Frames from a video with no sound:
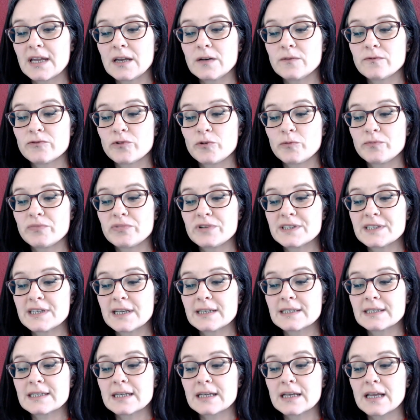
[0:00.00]
from
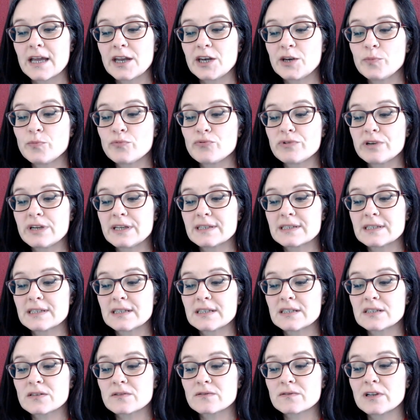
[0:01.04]
presenting any precis
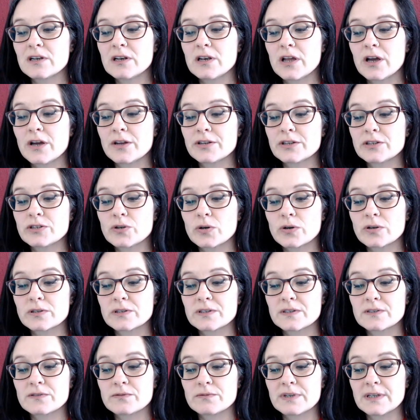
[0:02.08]
of the learned doctor's
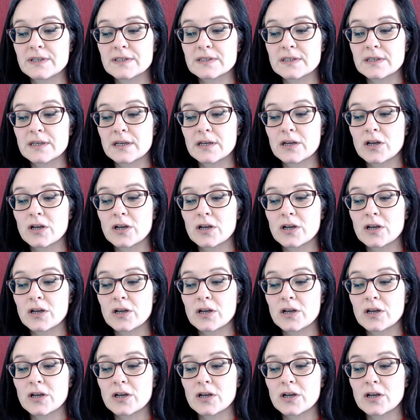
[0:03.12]
reasoning,